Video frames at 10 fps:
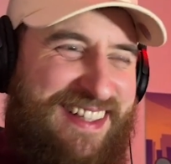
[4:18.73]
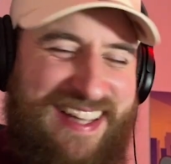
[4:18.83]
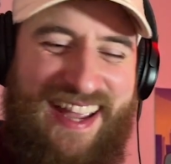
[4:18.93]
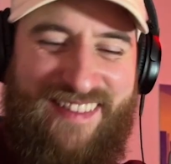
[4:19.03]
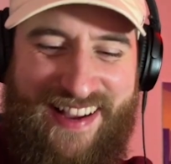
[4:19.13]

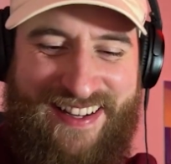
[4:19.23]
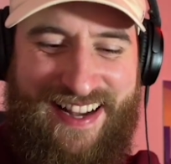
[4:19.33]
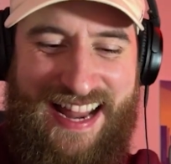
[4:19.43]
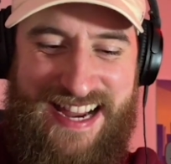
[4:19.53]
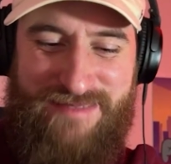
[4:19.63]
Give it a
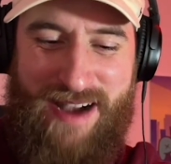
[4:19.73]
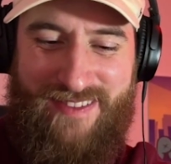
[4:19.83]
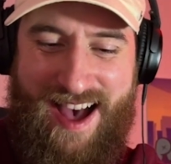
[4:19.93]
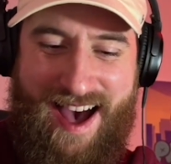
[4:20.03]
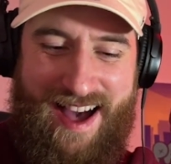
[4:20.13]
clean,
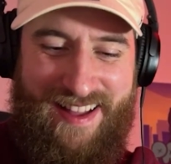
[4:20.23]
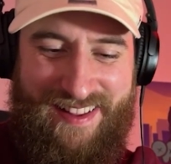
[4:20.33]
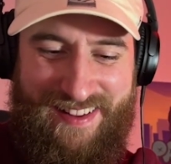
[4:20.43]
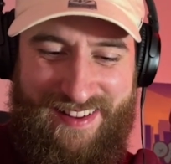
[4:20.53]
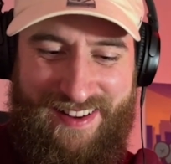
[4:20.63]
brother!
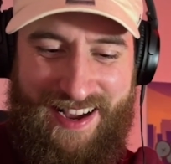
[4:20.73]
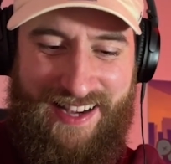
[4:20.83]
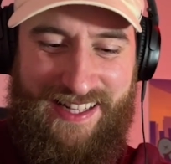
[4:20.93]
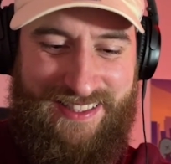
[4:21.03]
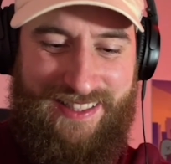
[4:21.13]
At
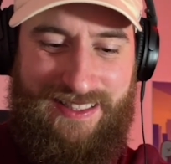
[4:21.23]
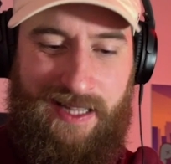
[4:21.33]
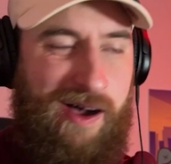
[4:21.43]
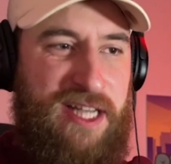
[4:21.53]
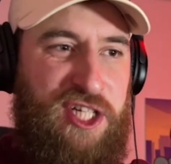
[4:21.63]
least he's
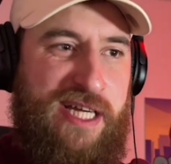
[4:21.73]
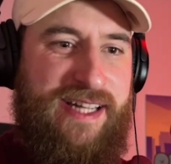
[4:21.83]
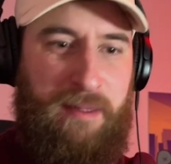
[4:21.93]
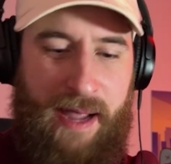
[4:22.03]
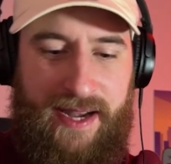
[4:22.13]

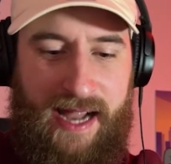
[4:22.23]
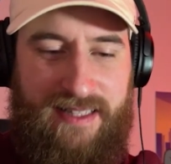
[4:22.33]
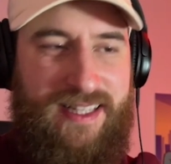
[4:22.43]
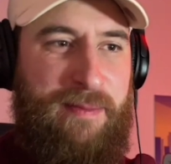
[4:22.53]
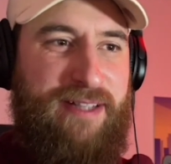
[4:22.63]
hygienic, mate, that's
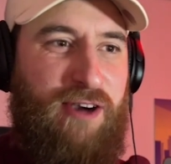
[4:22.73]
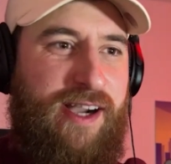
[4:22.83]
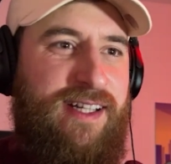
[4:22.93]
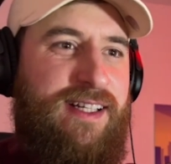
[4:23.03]
something, right?